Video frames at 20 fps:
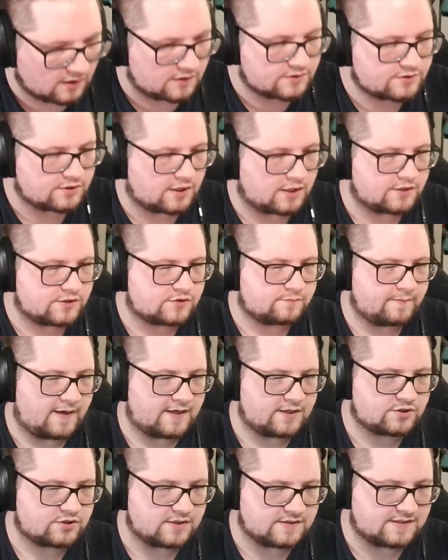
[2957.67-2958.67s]
Charge
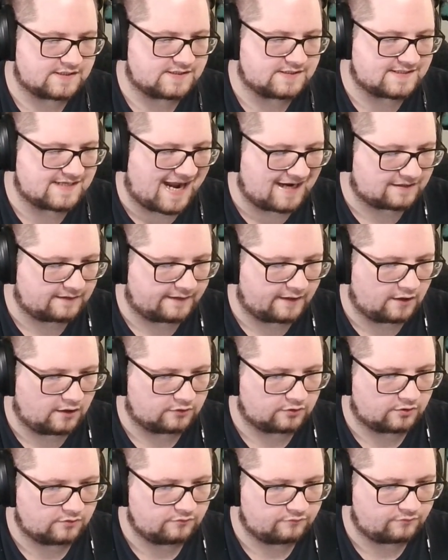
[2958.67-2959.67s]
Smash does exactly
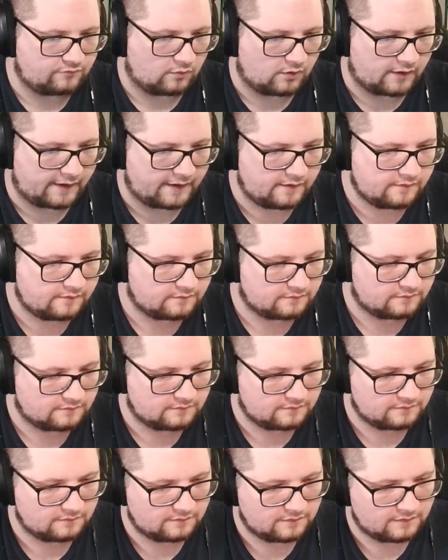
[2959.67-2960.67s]
140.
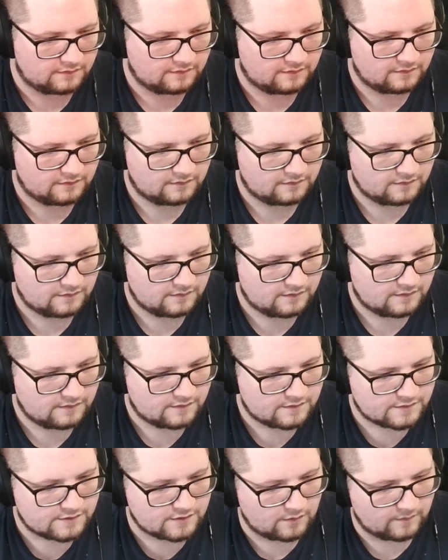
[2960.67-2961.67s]

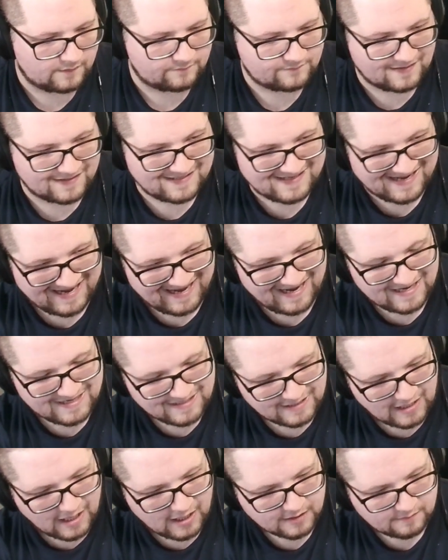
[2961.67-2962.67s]
So if they can't
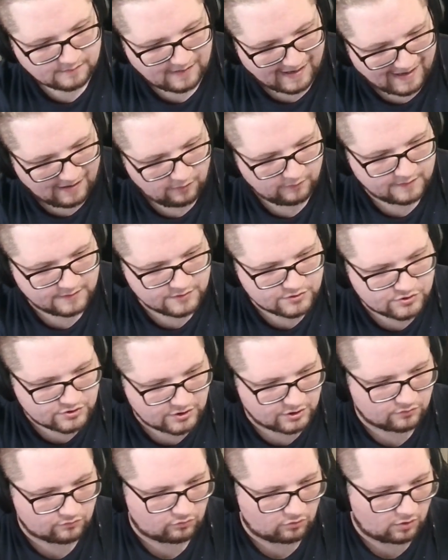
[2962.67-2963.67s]
knock out
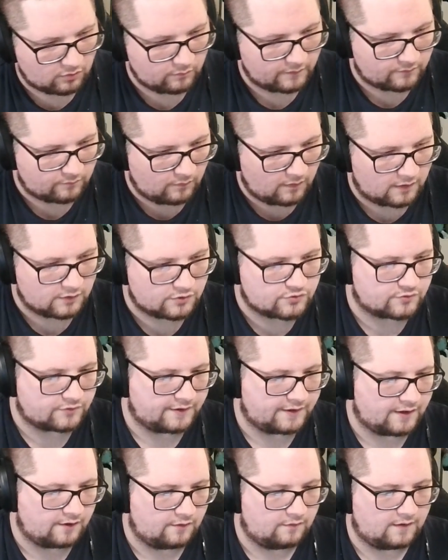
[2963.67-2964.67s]
Incineroar with
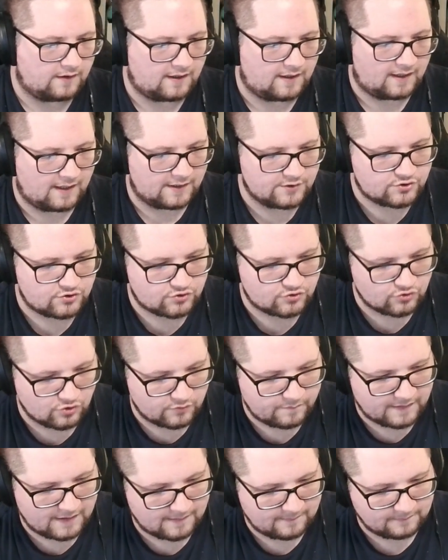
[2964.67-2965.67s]
Wugtrio, I should
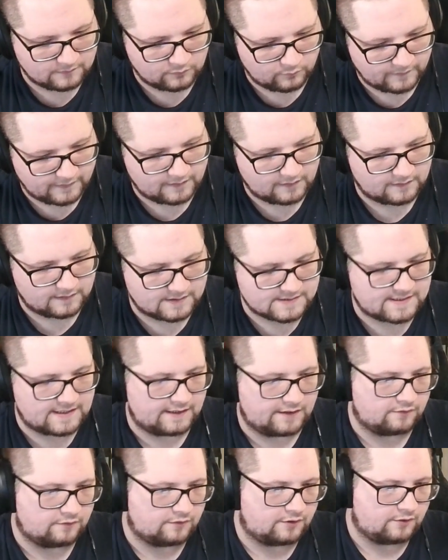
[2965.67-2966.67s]
be able to win unless they
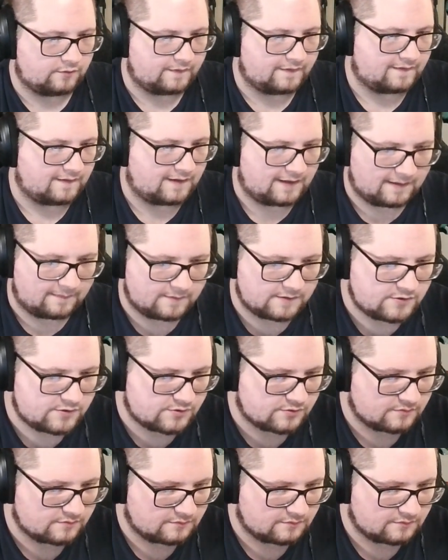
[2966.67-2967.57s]
Irido away the damage.